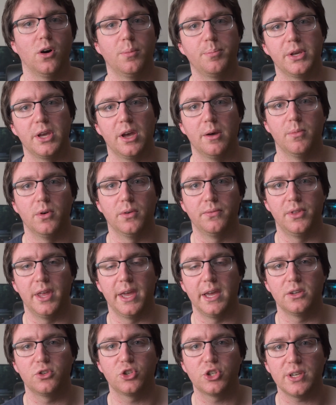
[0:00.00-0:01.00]
RPM of the
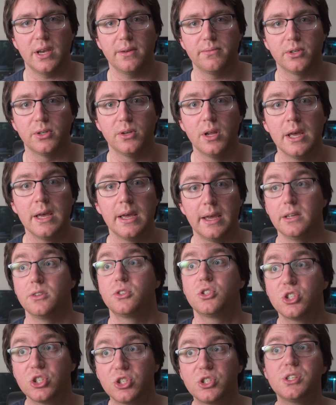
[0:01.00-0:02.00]
H7,
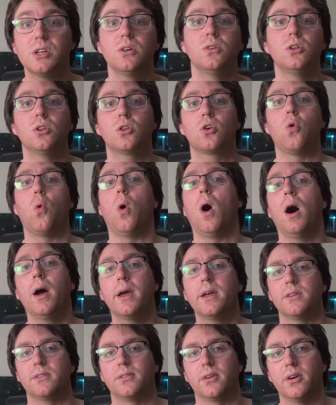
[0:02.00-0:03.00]
it's still
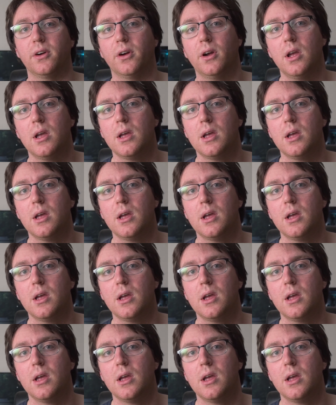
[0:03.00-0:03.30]
quieter